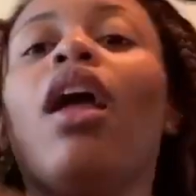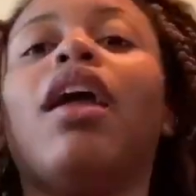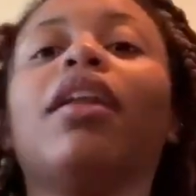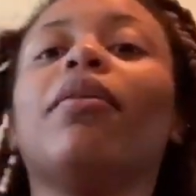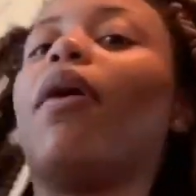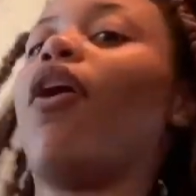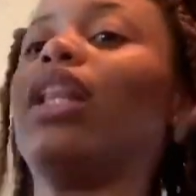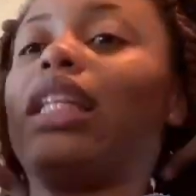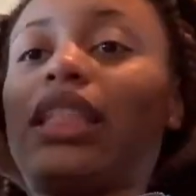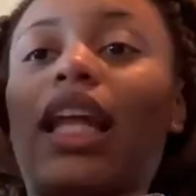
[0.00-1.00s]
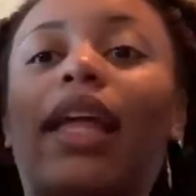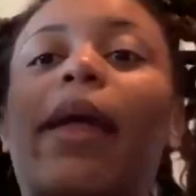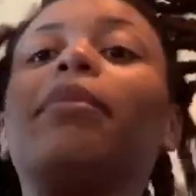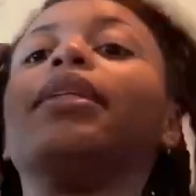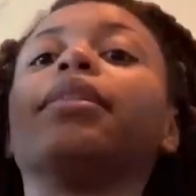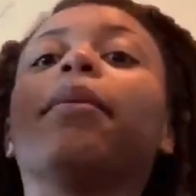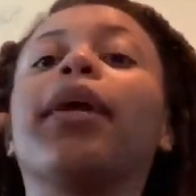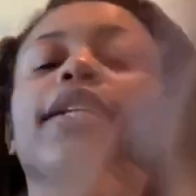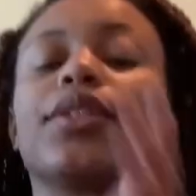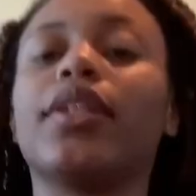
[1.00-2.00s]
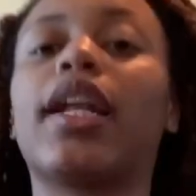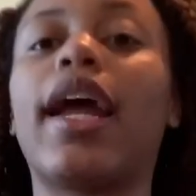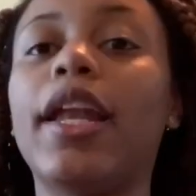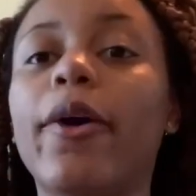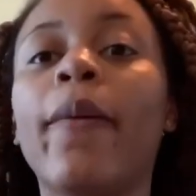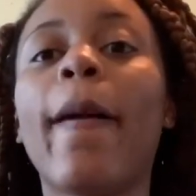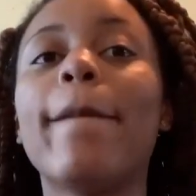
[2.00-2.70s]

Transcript: Anyway, or unless they gave me some extra and I ain't know.